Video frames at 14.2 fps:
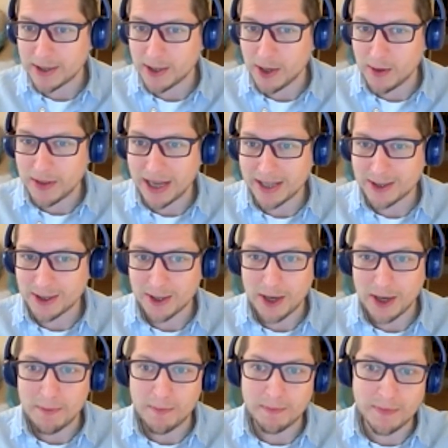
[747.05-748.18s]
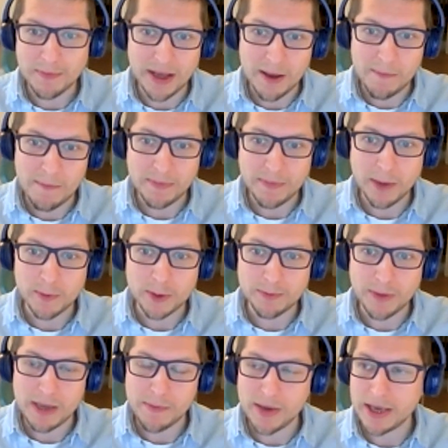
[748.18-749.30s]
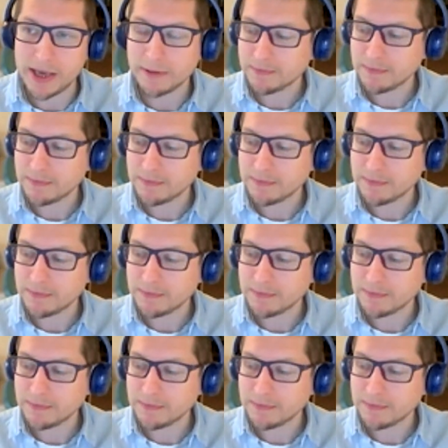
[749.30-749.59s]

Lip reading: So that just kind of that was maybe